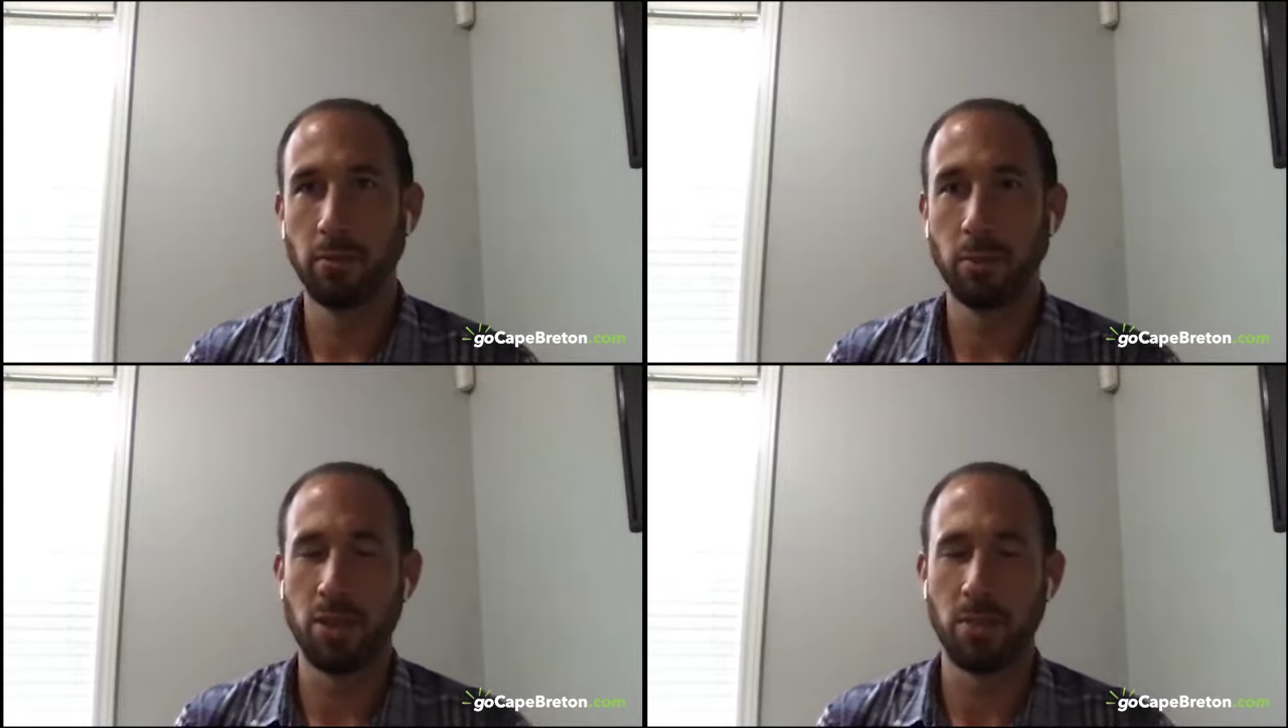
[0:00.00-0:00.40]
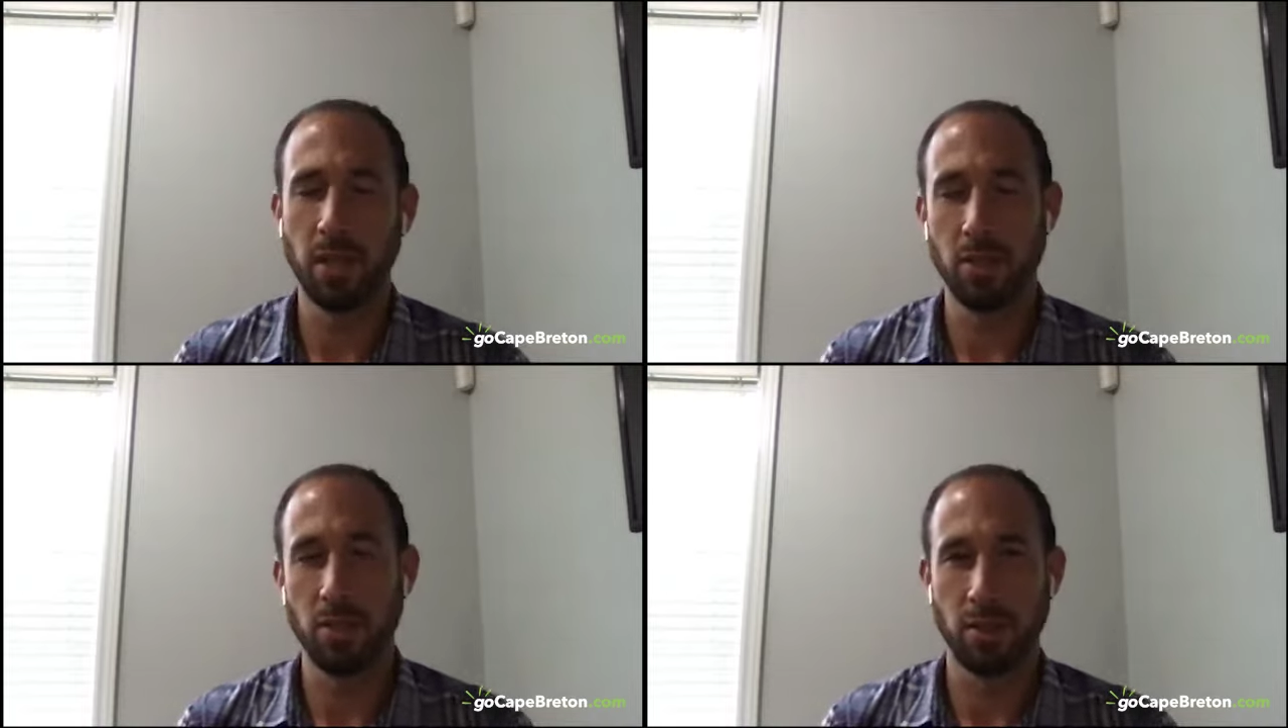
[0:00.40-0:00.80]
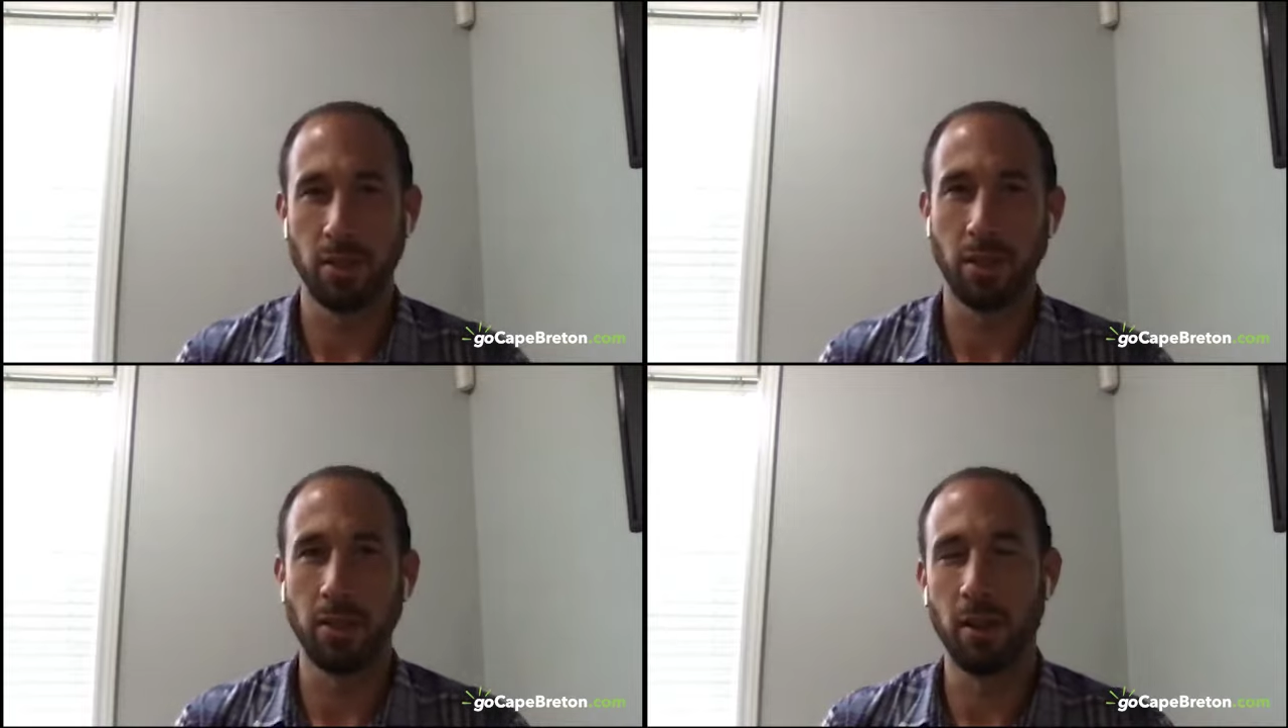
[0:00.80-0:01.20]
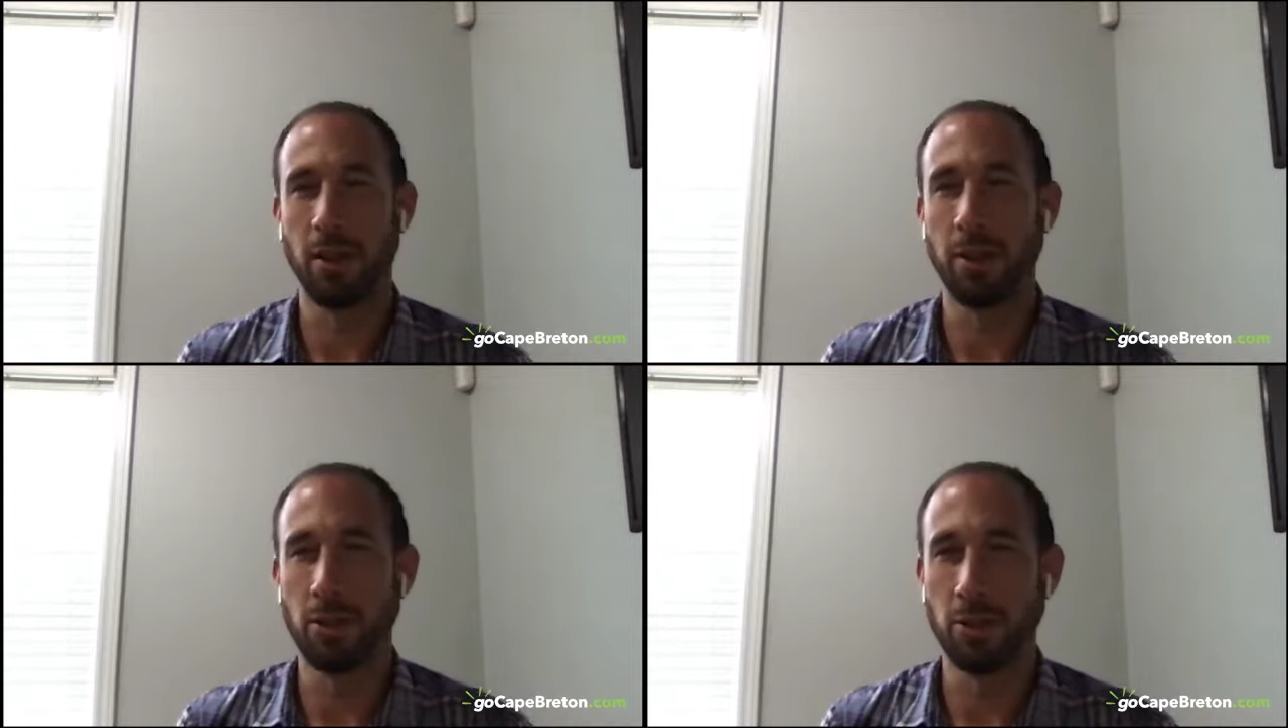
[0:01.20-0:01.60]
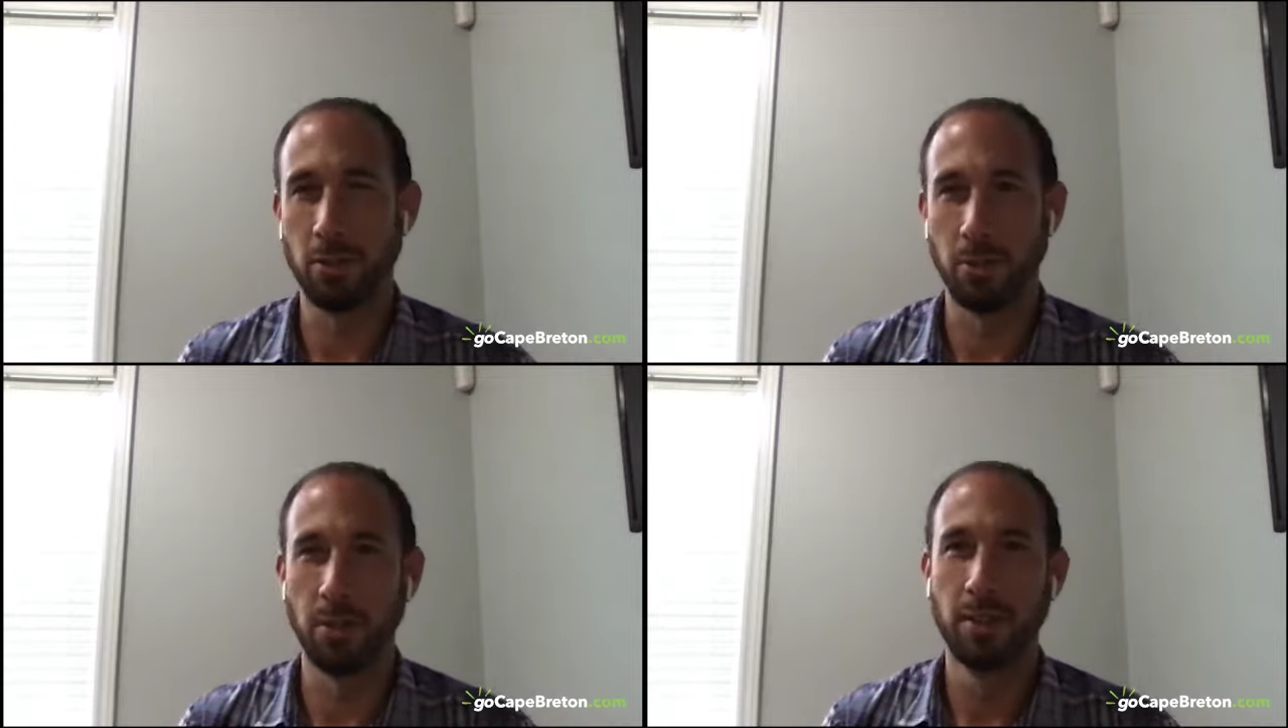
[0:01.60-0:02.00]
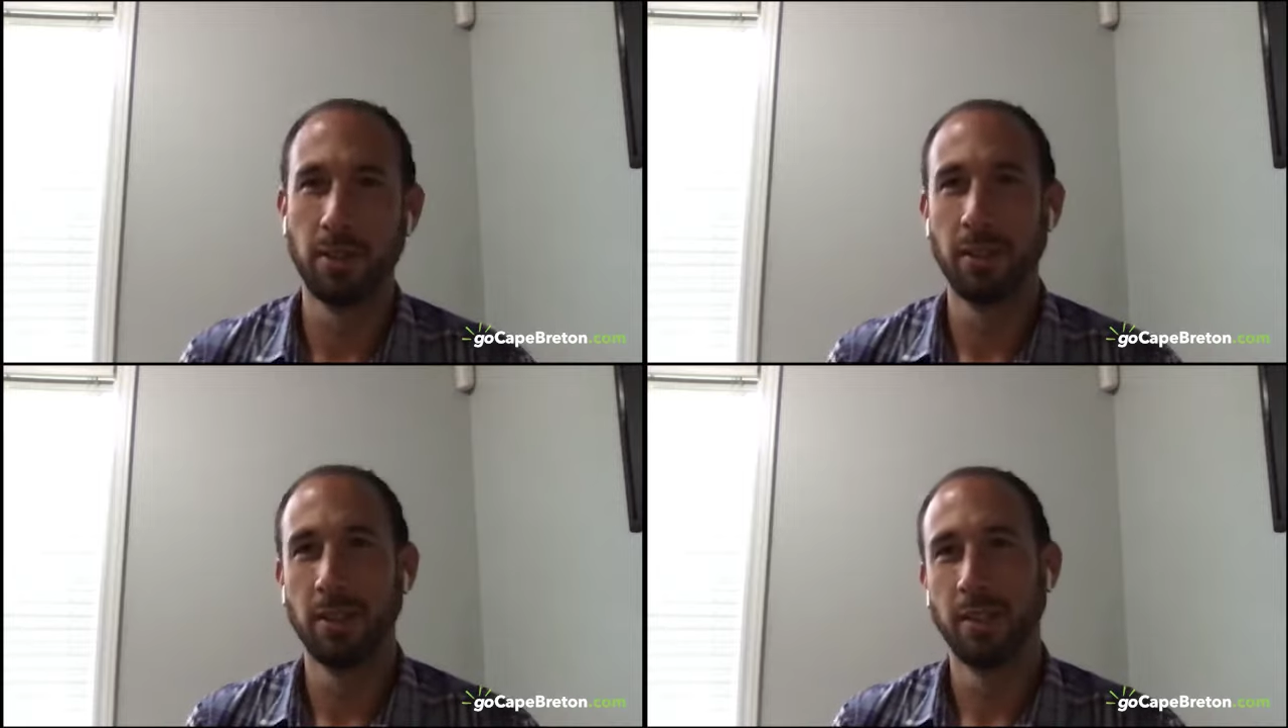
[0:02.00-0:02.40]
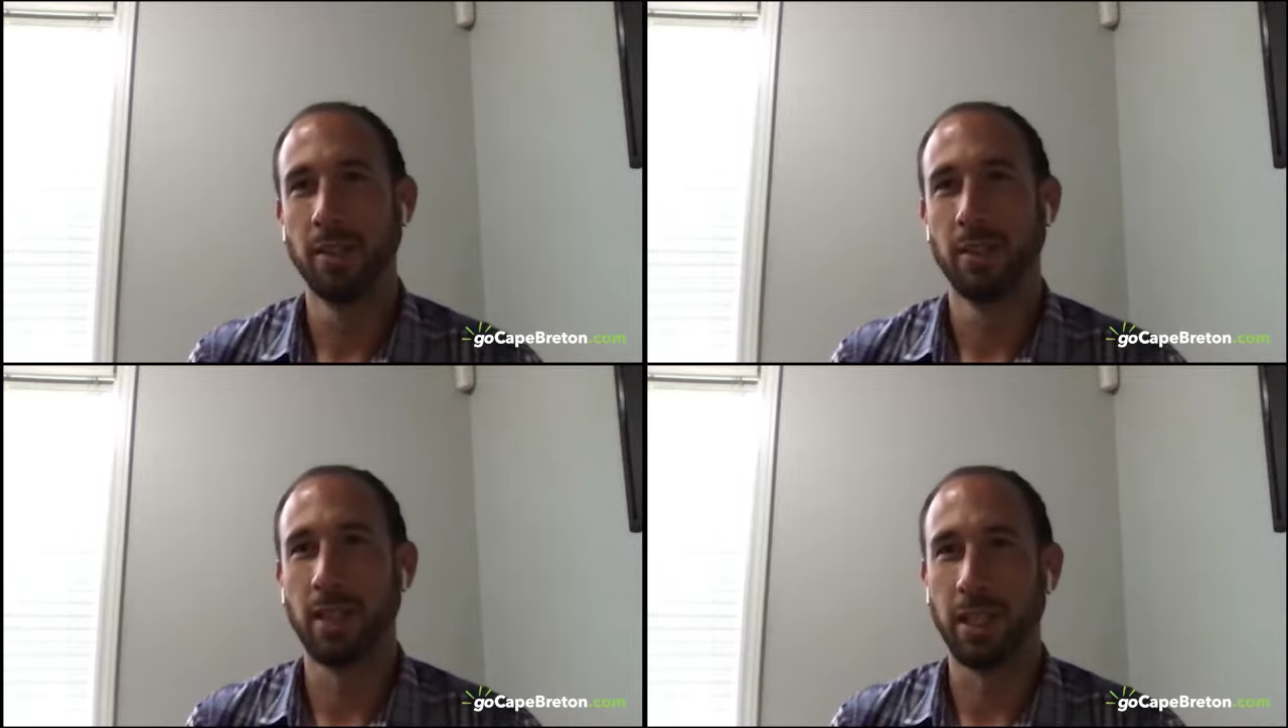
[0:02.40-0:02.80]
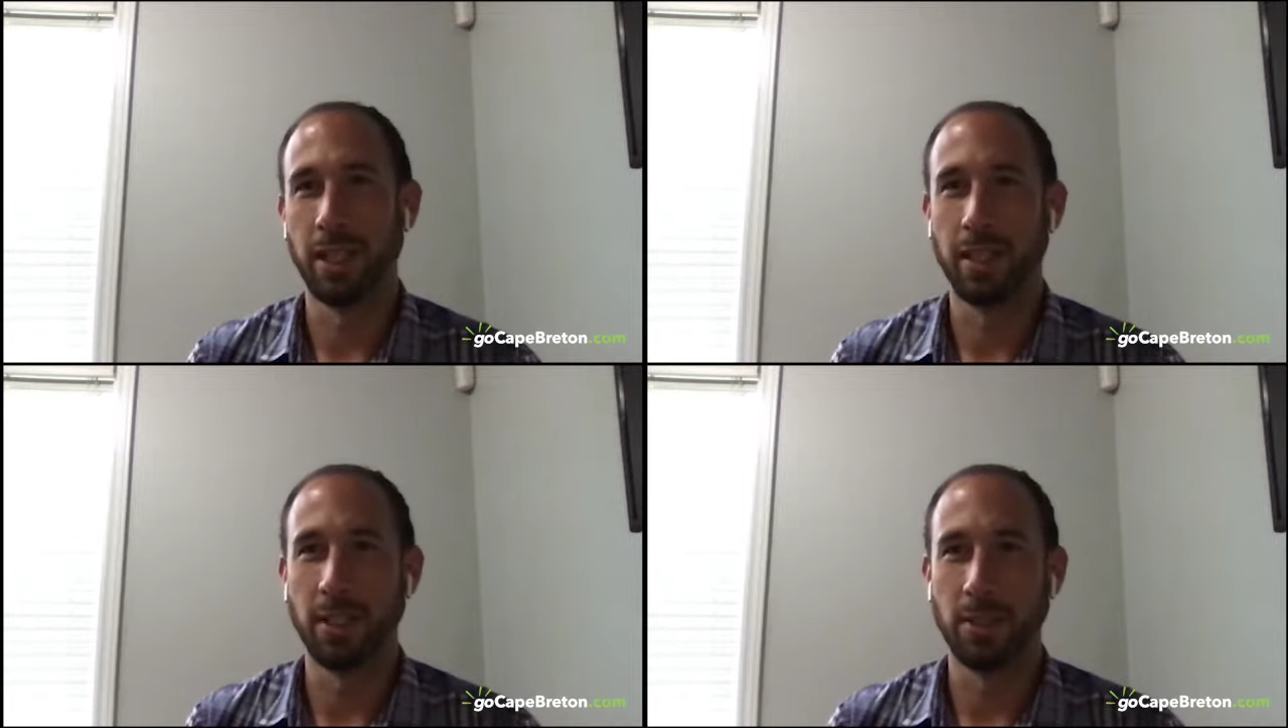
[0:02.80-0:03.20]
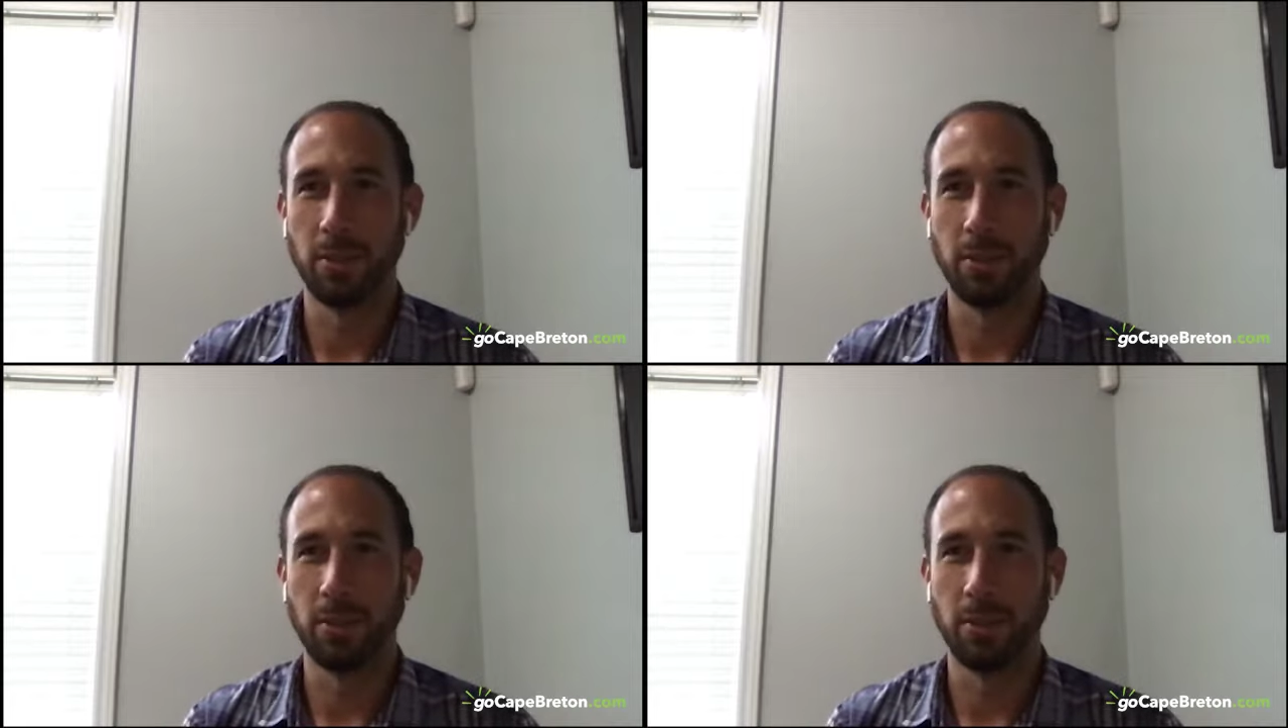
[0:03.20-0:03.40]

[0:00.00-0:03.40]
precipitation is a little harder to uh,